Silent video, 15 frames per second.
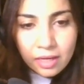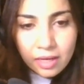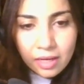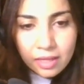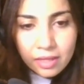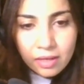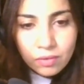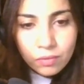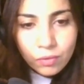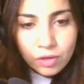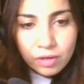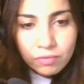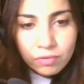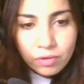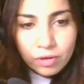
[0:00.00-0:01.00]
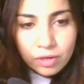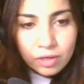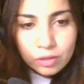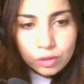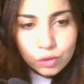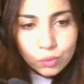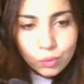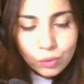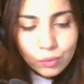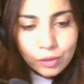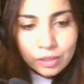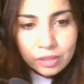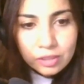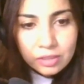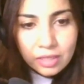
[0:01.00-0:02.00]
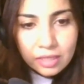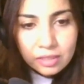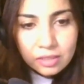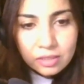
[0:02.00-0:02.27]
and then whatever it is we want to set.